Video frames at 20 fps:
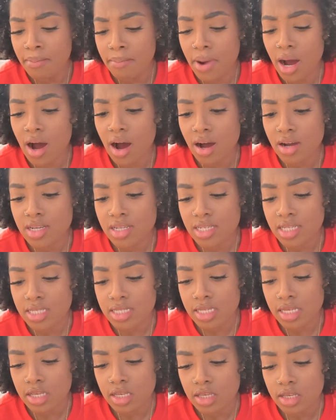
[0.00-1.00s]
mahogany
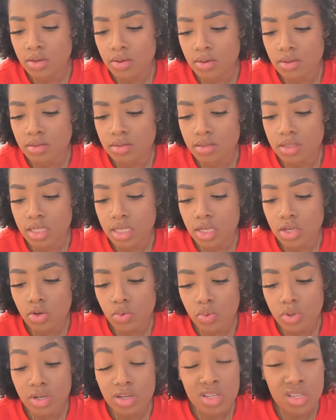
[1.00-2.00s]
tiki teak
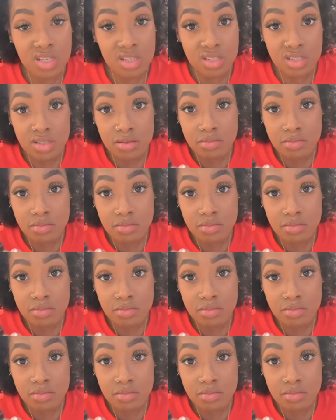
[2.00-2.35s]
wood